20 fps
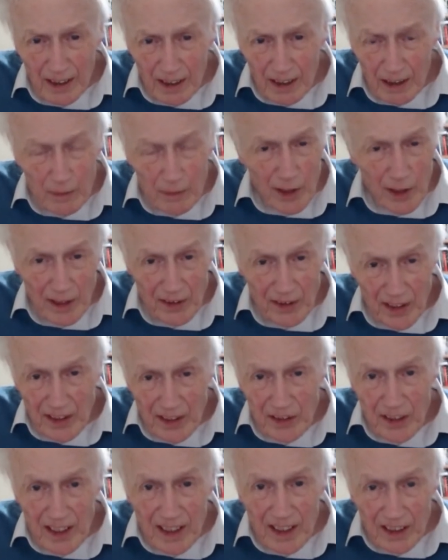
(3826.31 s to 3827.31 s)

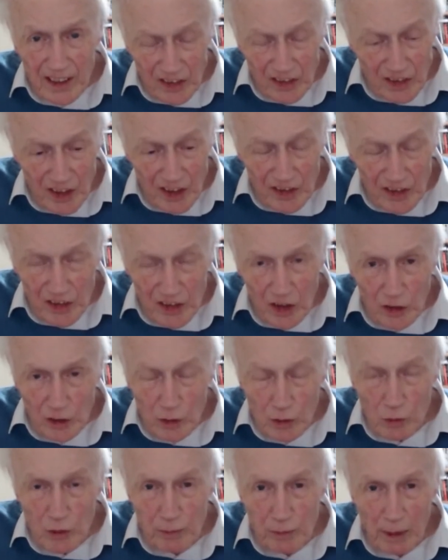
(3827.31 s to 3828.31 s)
that, as I say, this
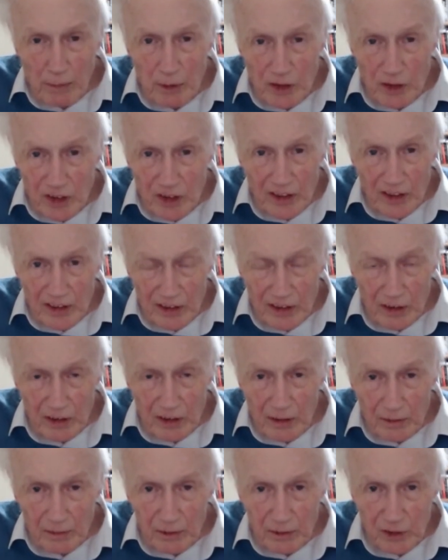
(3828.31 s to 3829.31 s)
article was published in a
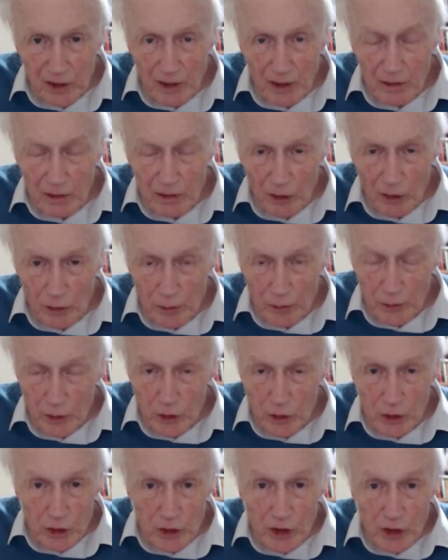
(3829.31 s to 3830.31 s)
slightly
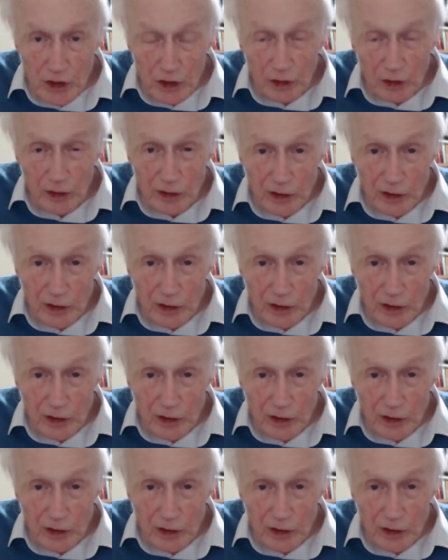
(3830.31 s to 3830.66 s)
obscure journal.